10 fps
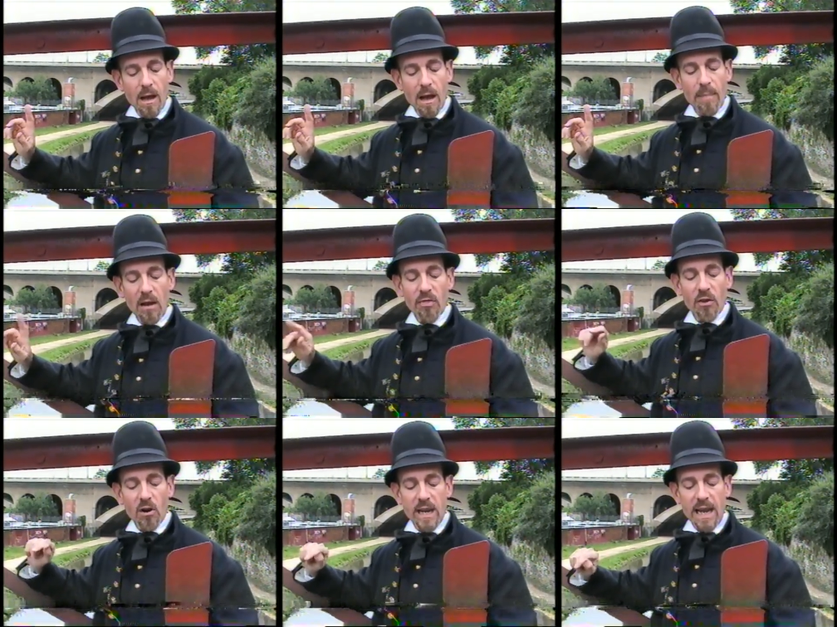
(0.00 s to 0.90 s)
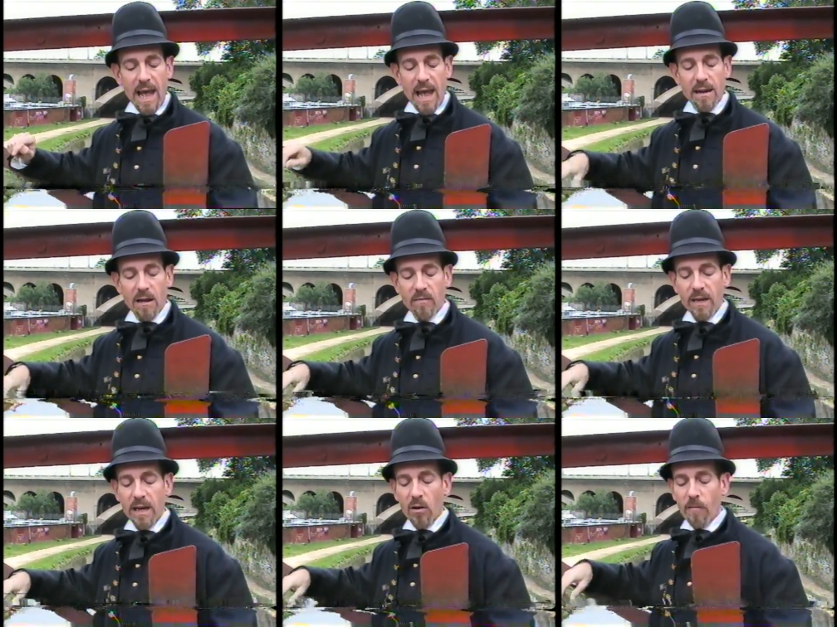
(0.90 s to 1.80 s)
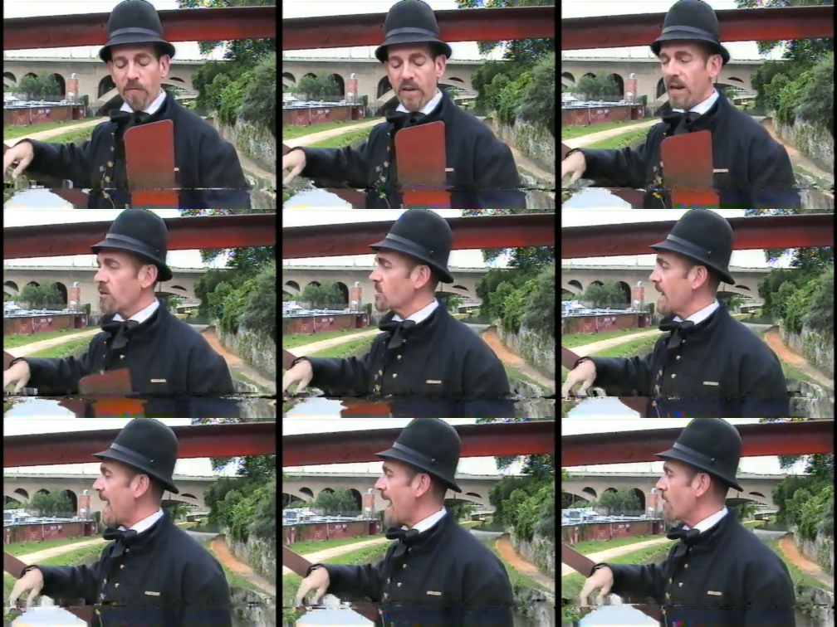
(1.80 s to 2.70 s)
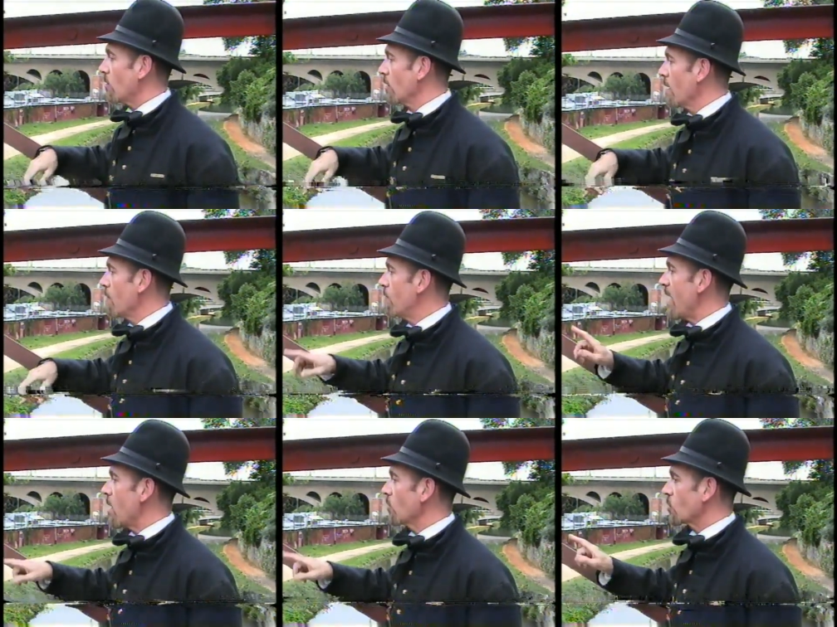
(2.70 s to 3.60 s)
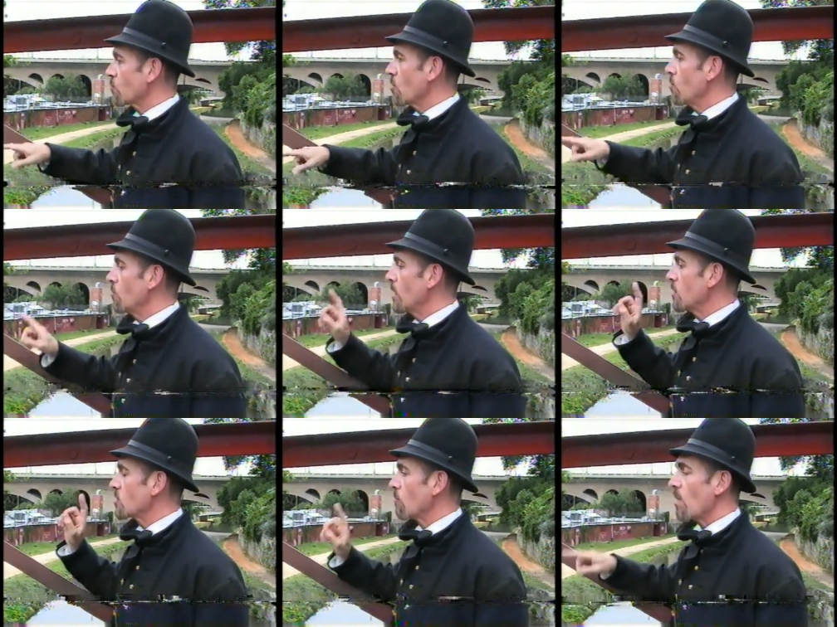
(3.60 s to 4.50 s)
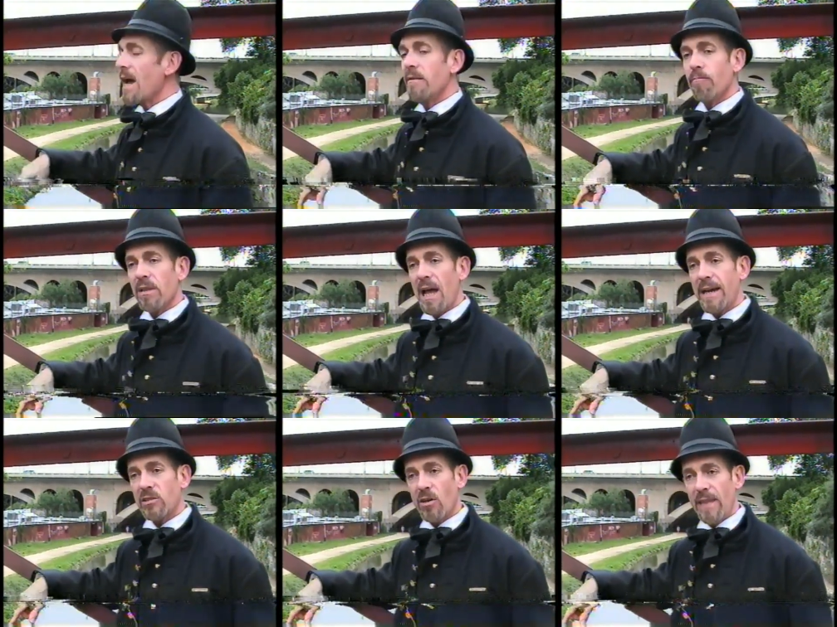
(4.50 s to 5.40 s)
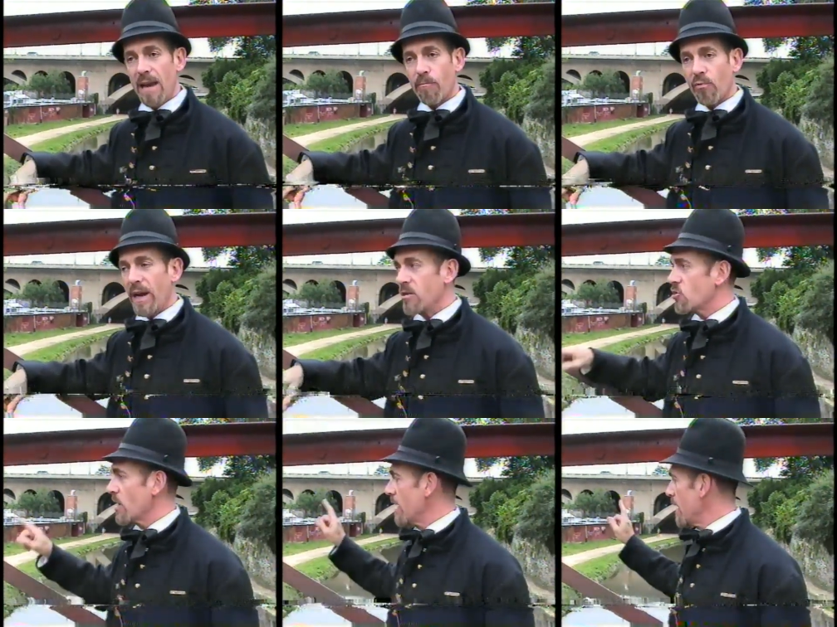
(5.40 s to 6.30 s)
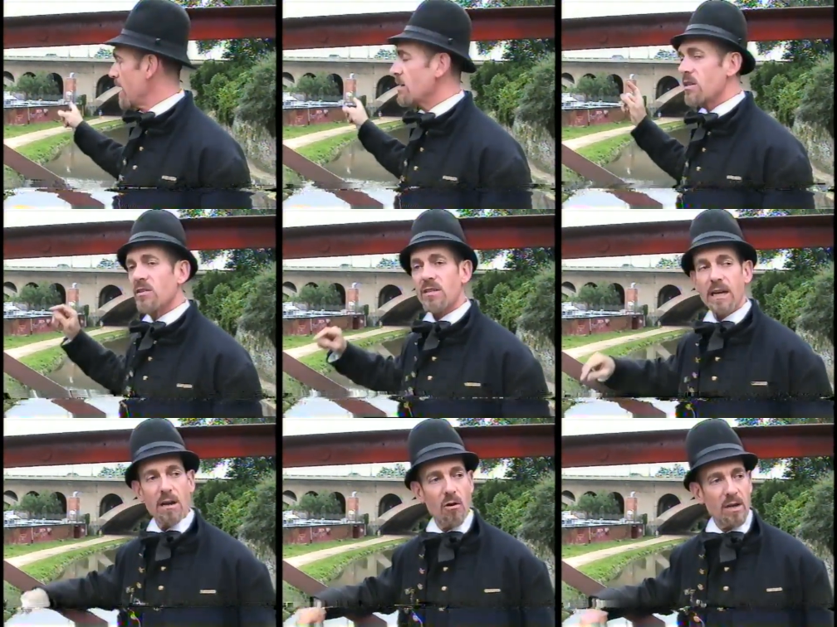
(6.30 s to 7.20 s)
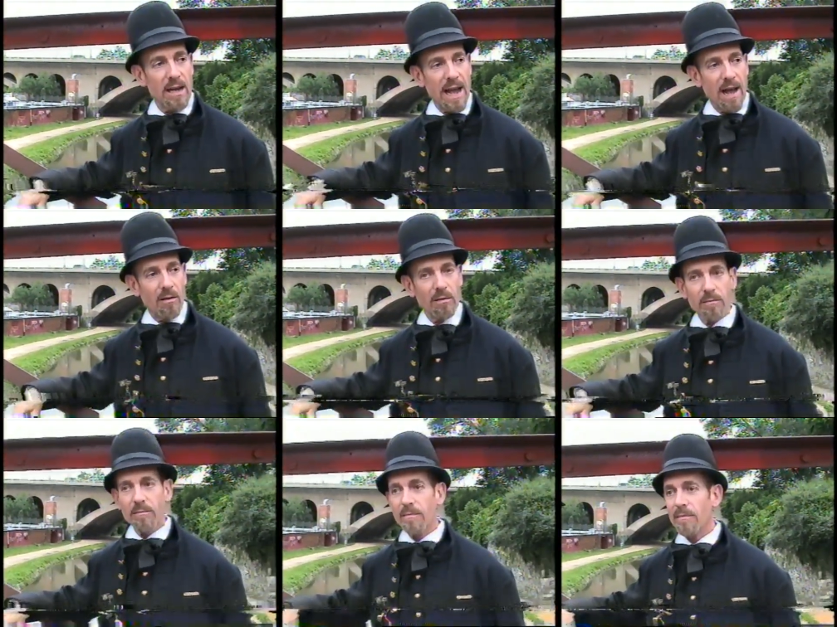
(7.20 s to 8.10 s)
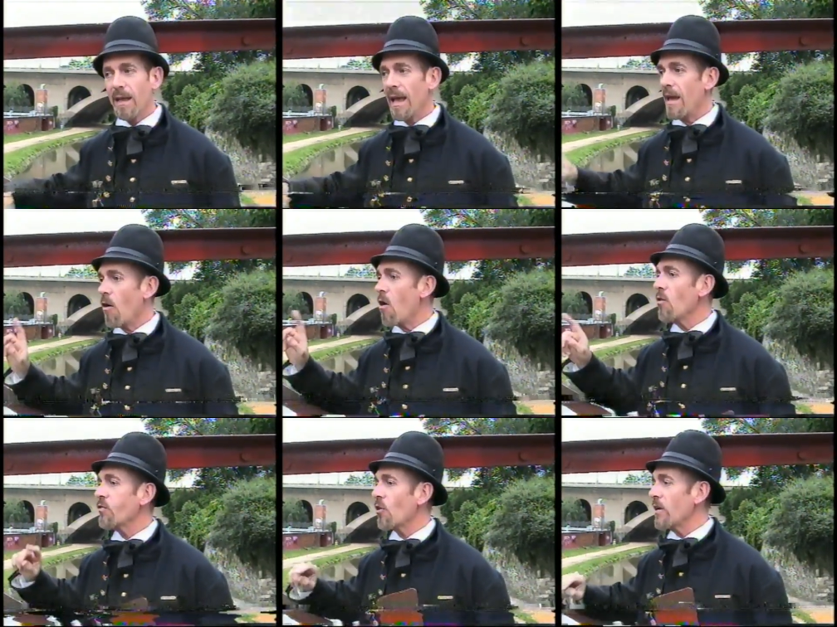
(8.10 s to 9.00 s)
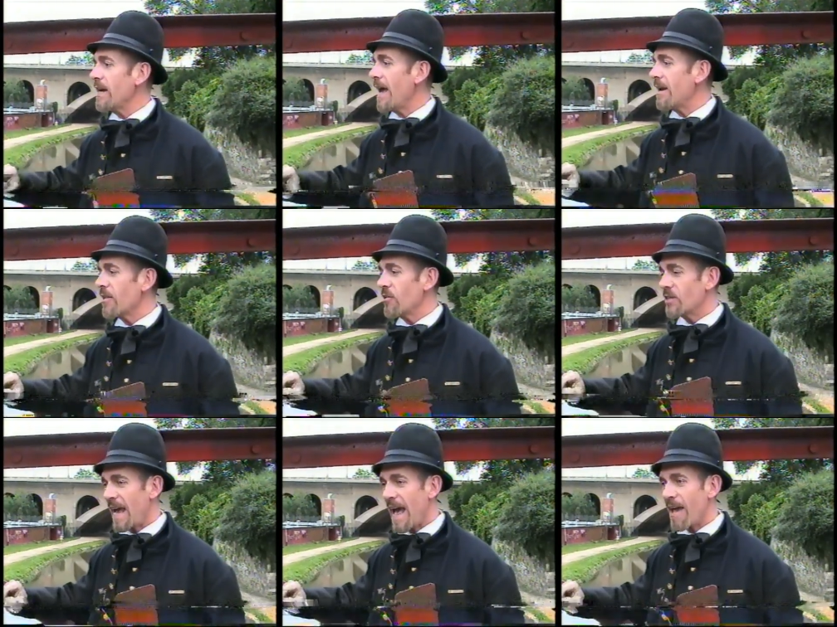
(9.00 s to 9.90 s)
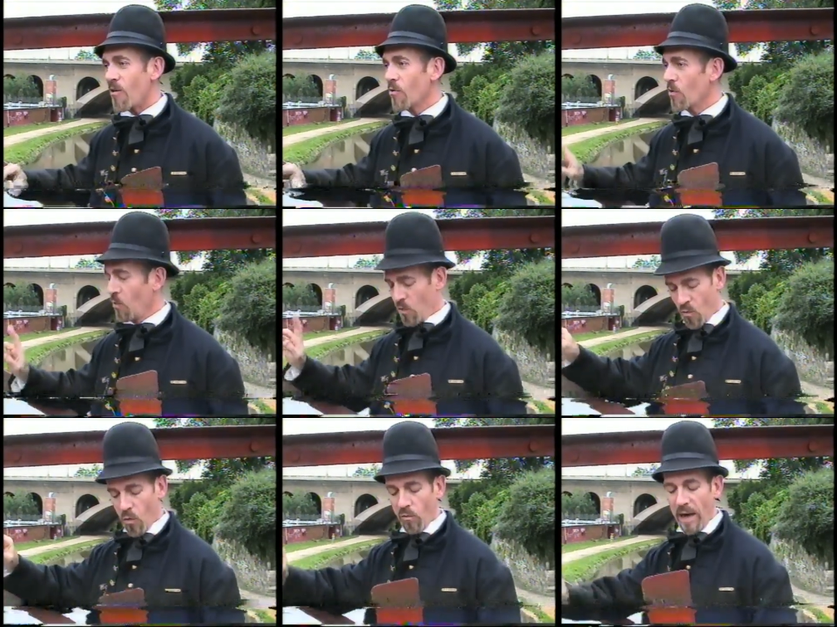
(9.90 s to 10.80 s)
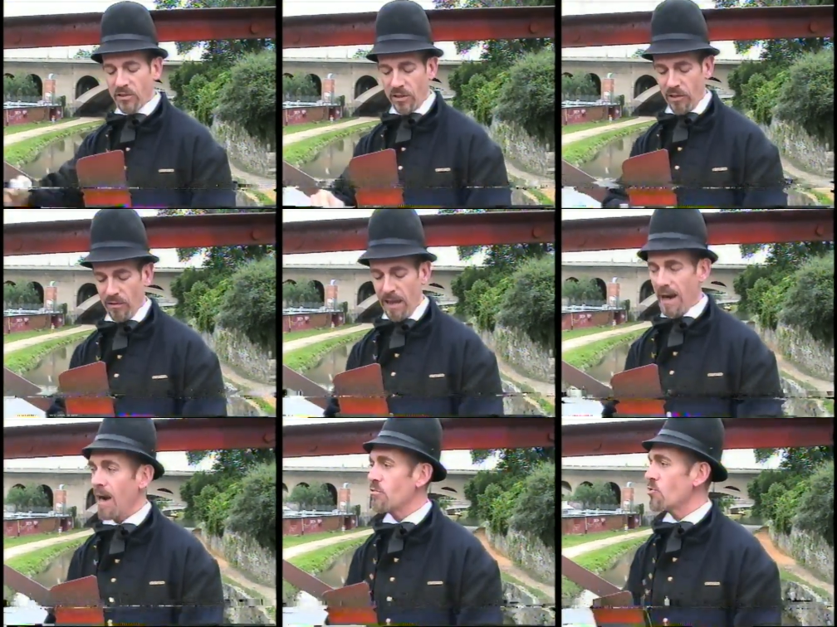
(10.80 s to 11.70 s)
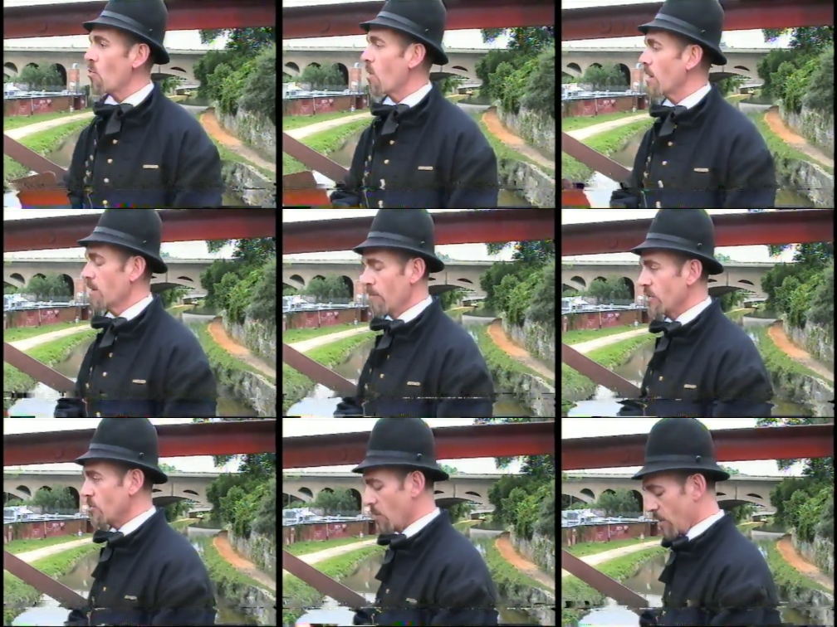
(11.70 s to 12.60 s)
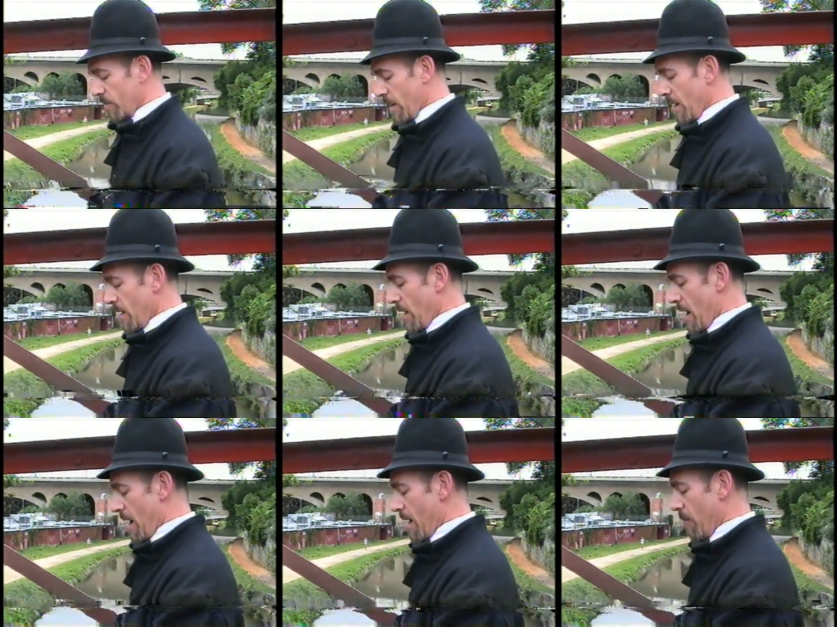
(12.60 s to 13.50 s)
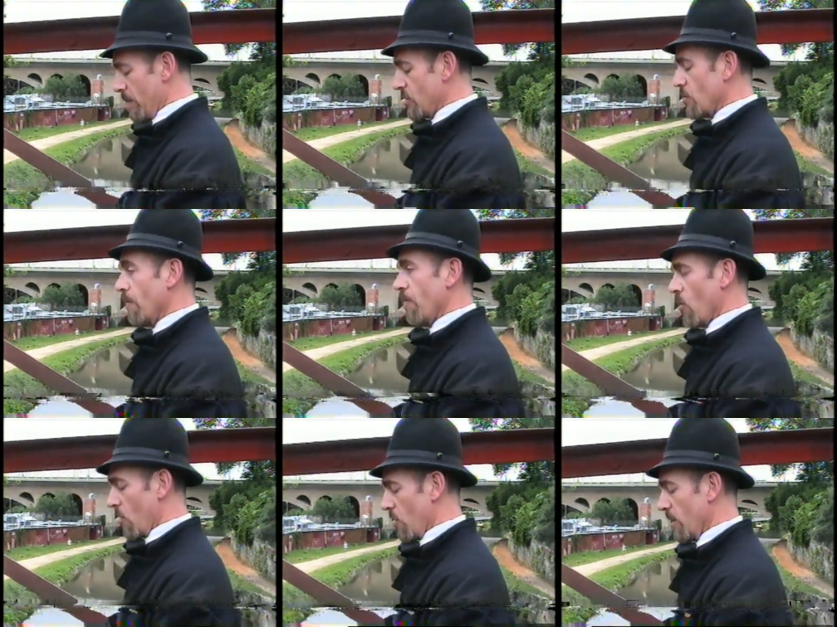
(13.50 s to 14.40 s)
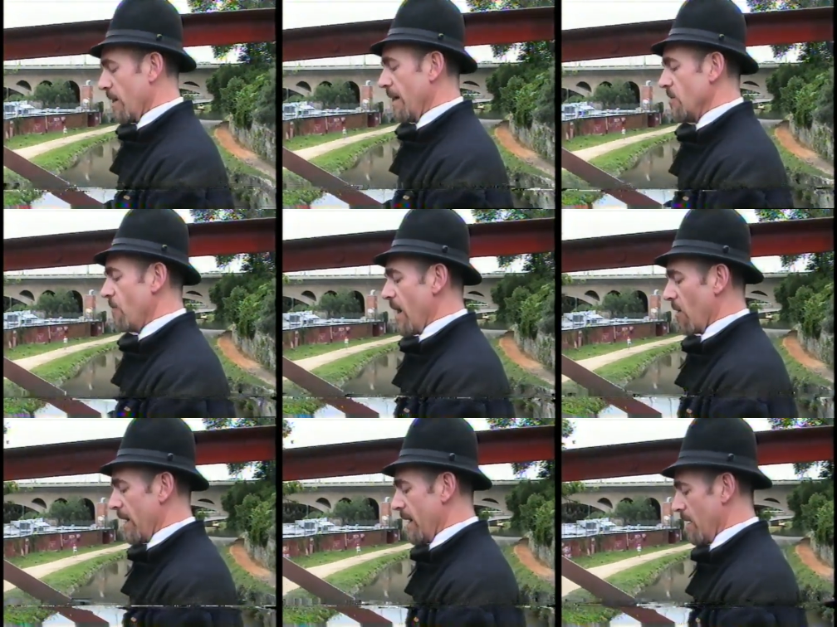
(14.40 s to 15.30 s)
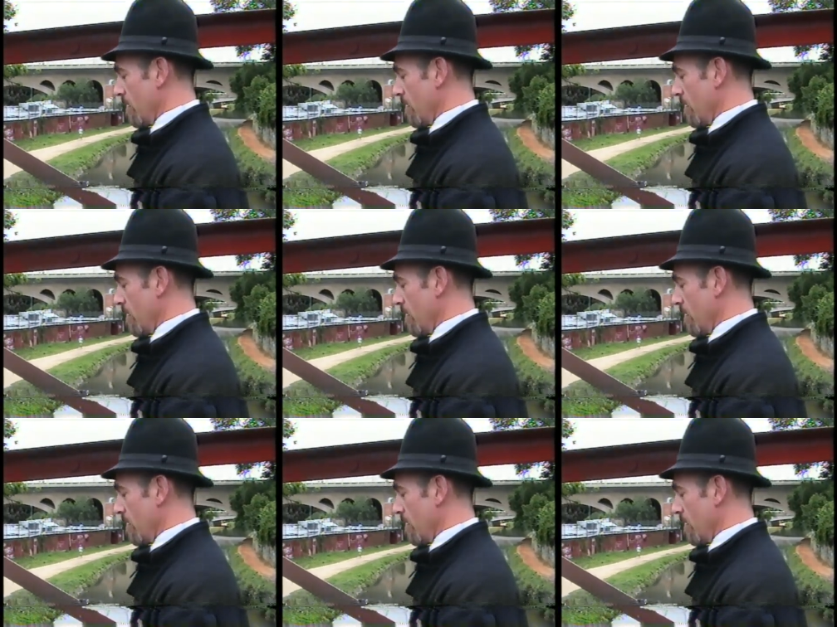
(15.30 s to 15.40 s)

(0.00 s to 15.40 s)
about 30 head of Gill Fear's cattle fell through some rotten planks on that bridge into the C&O Canal. And all 30 head of those cattle were rescued. And I'm sure Mr. Furr is very